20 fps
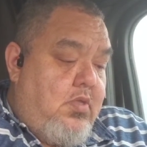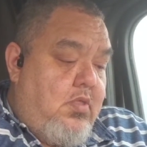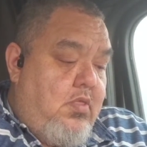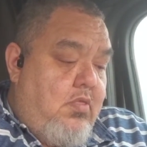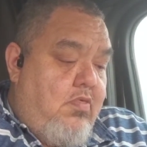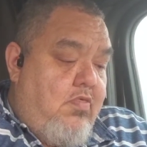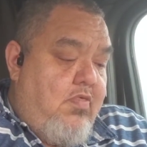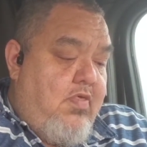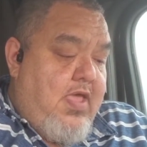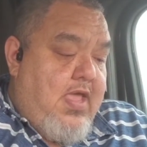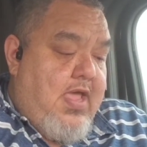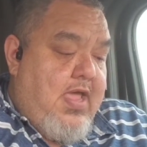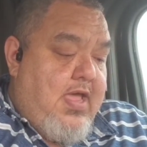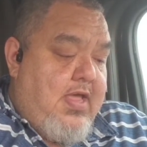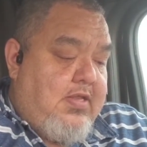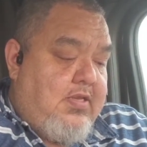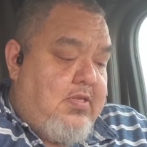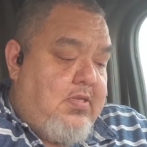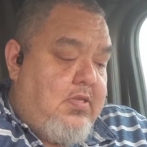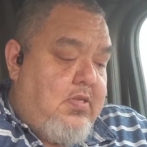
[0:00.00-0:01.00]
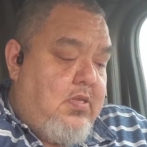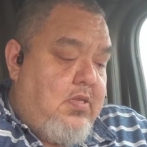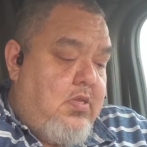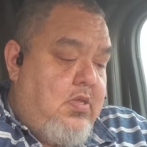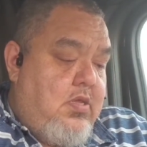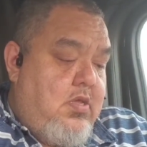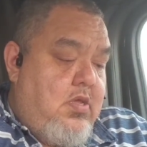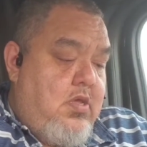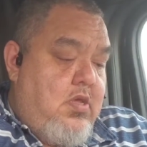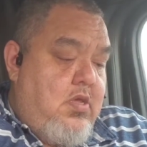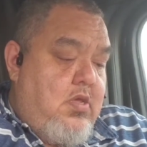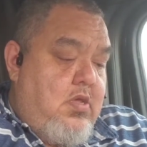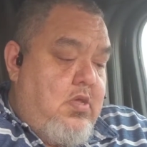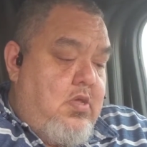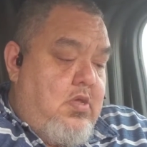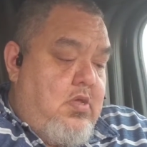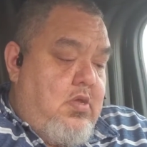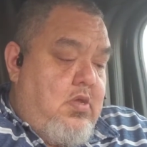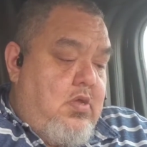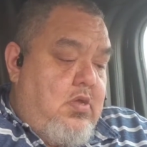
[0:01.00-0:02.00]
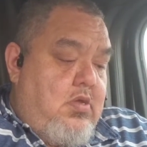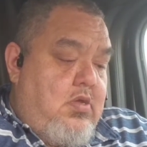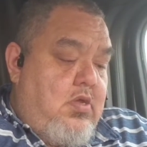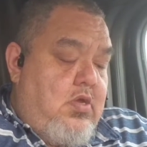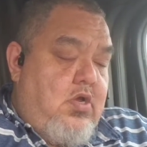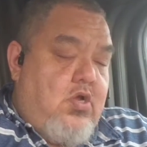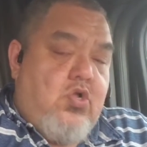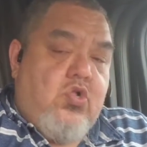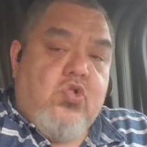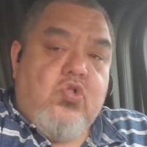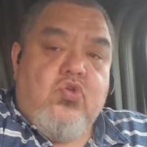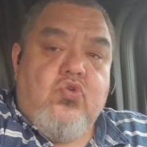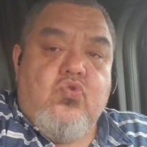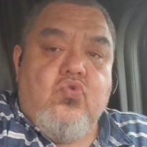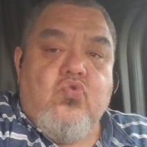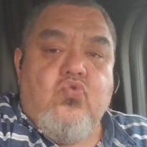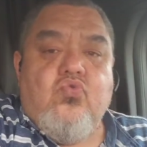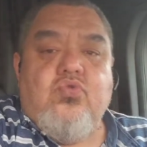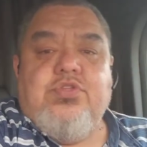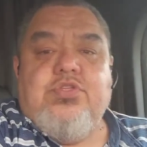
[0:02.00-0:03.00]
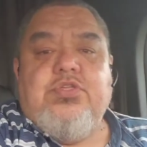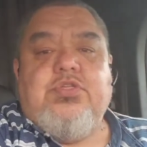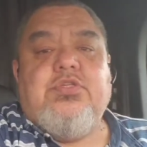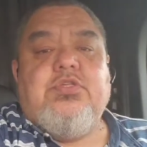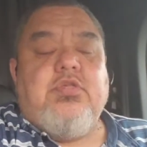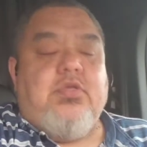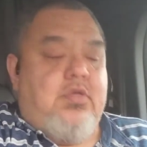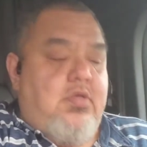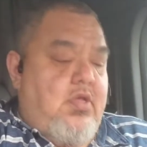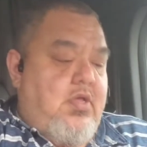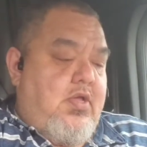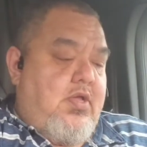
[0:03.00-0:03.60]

that concludes